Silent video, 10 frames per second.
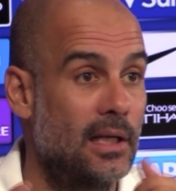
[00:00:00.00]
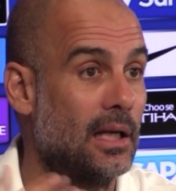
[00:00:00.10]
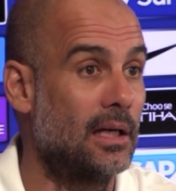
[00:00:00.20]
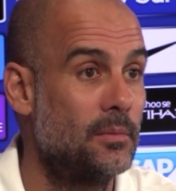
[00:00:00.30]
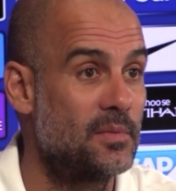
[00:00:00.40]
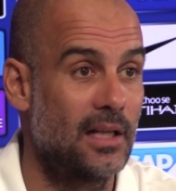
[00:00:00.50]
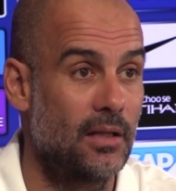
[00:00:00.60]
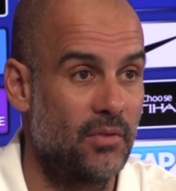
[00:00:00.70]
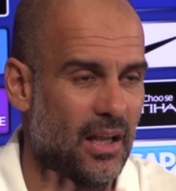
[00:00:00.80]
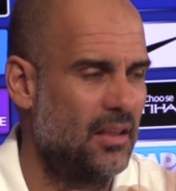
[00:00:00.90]
take care of
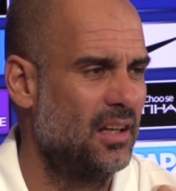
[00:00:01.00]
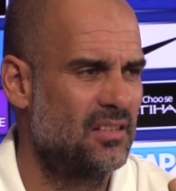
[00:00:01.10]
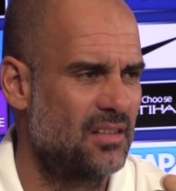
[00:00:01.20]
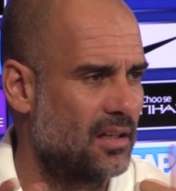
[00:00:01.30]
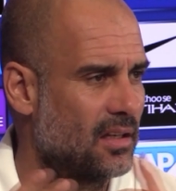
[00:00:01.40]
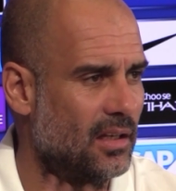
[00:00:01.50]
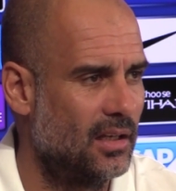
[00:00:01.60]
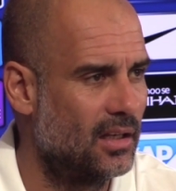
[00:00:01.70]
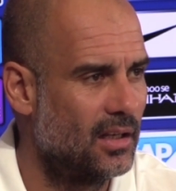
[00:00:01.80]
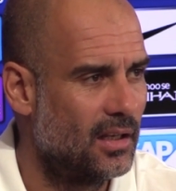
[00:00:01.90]
himself. I think
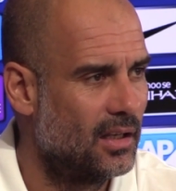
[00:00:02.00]
it's